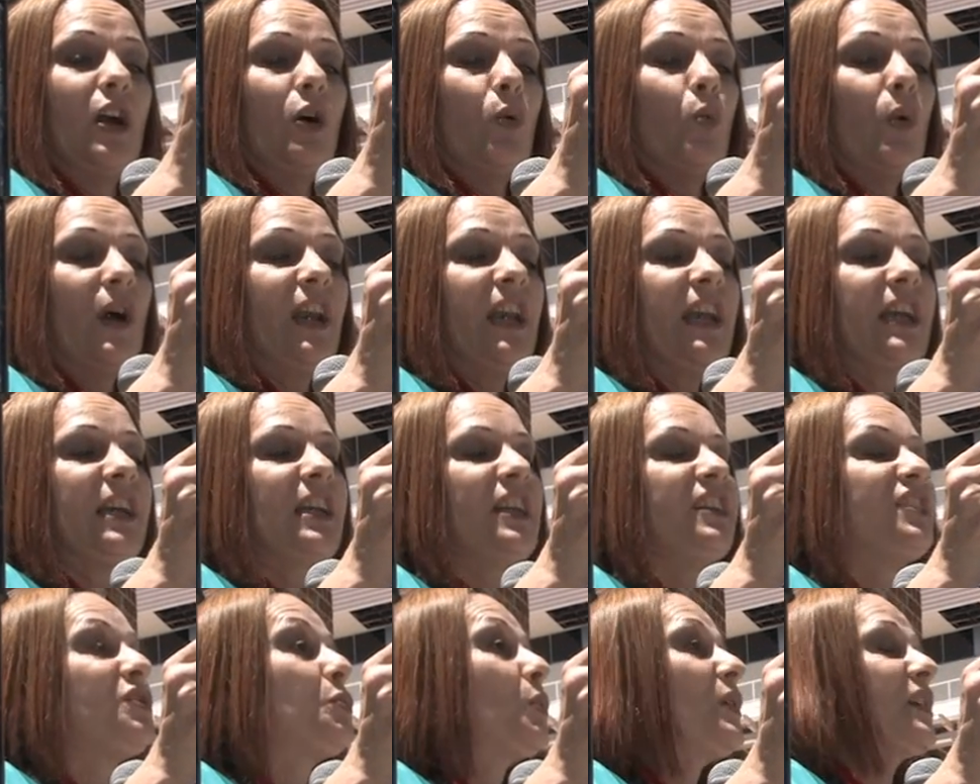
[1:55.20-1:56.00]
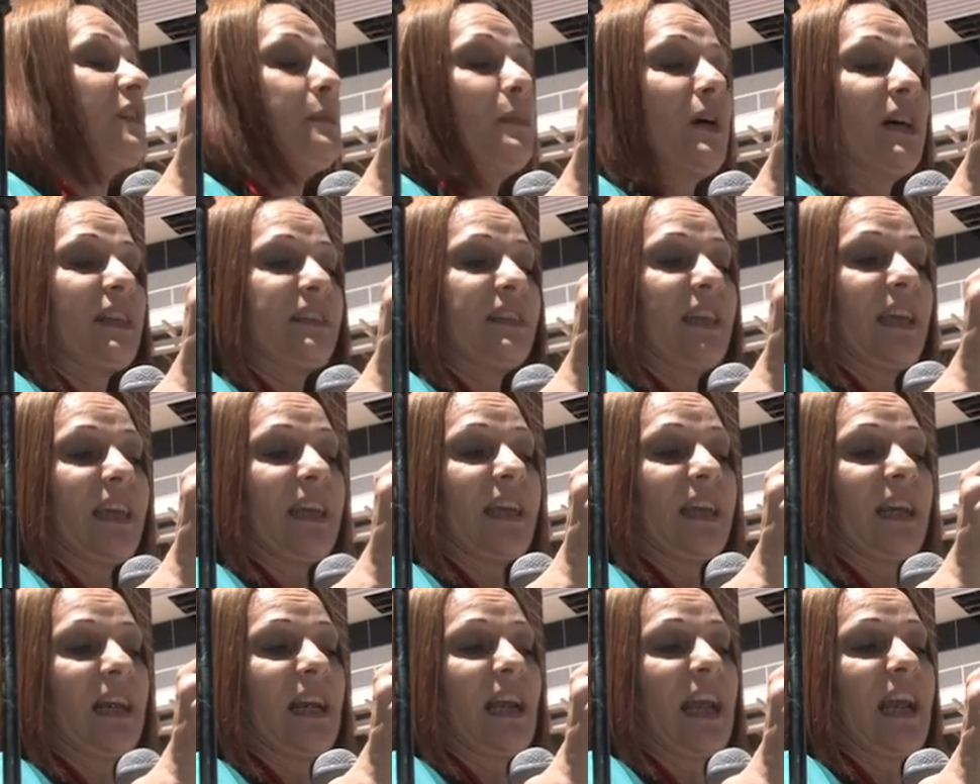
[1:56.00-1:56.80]
when English was my
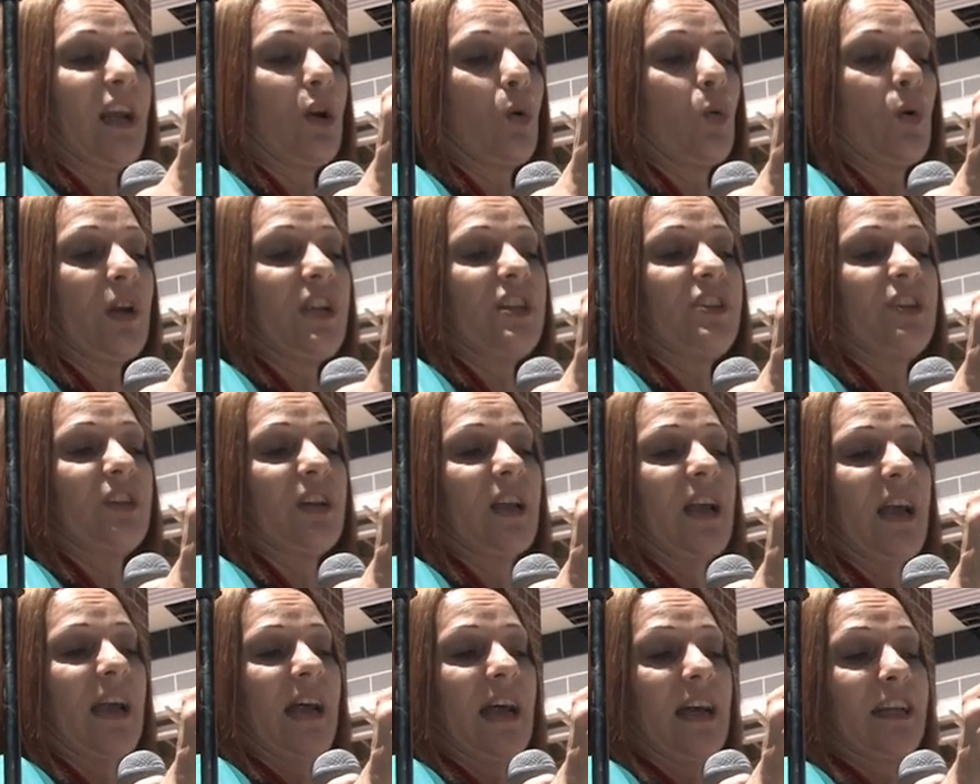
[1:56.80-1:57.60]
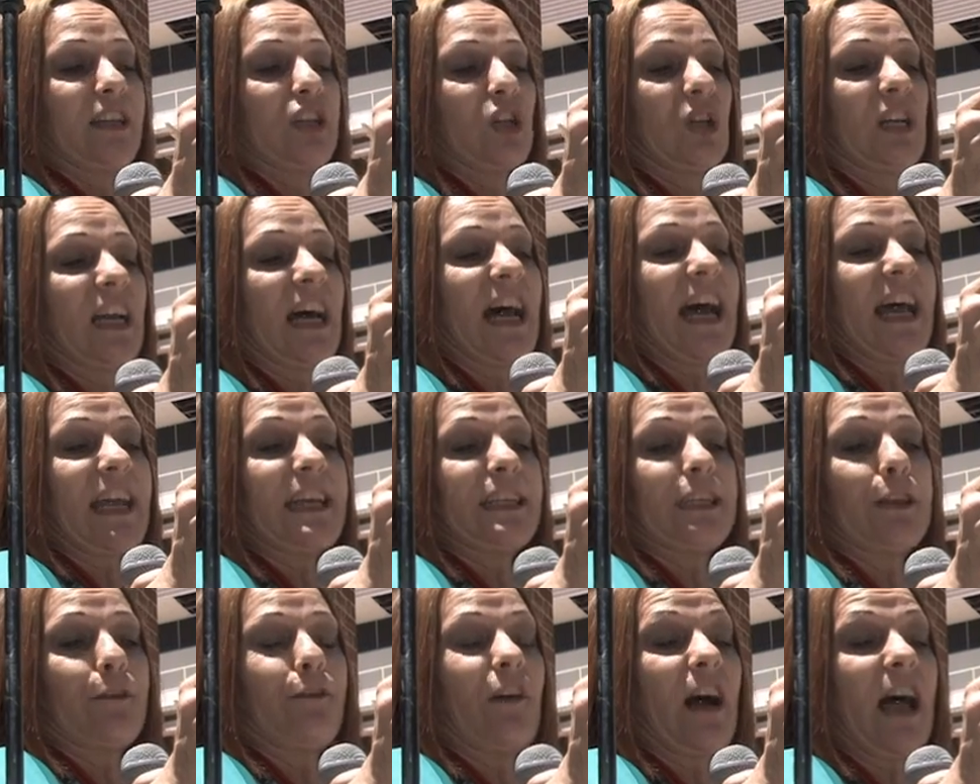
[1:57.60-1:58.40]
second language until the
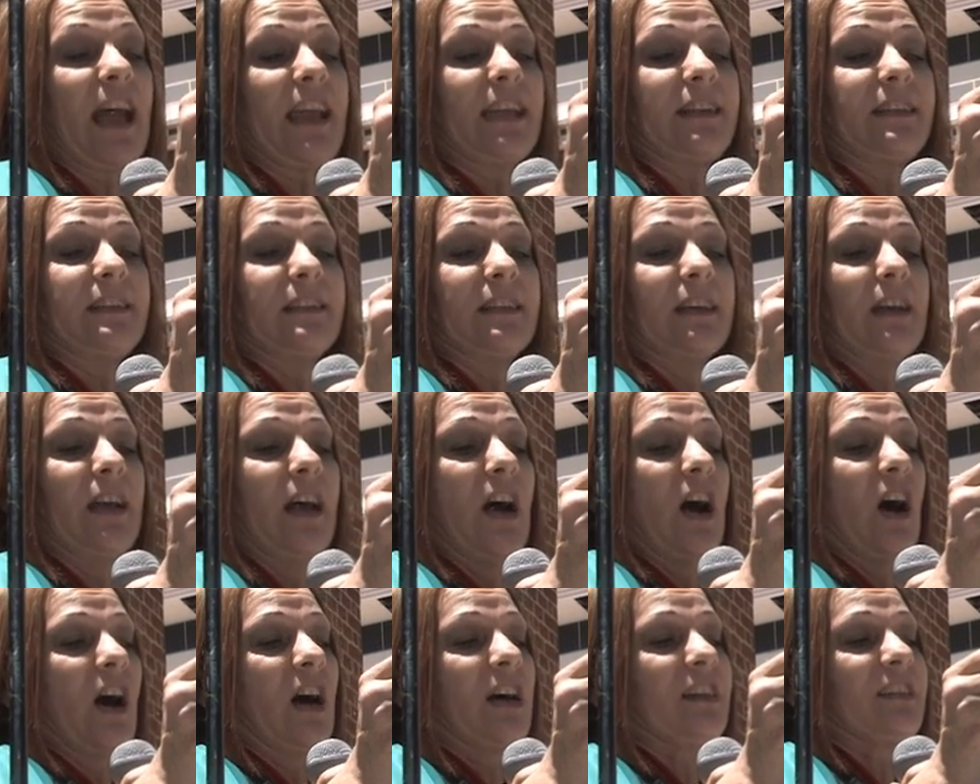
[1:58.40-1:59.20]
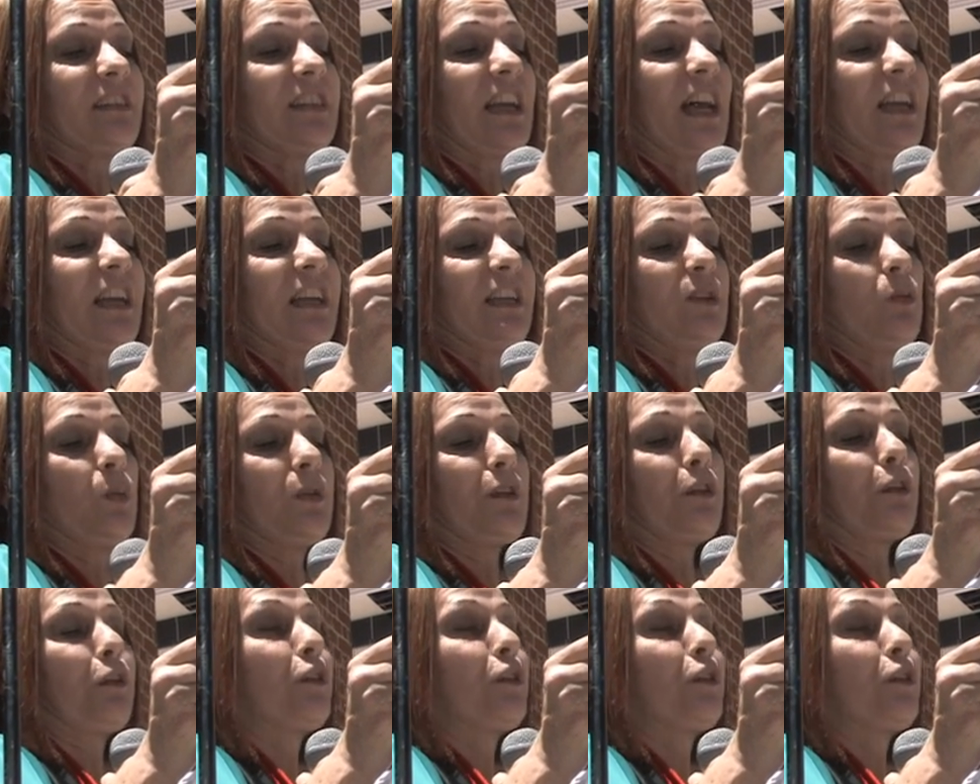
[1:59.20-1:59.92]
age of 8, I studied with a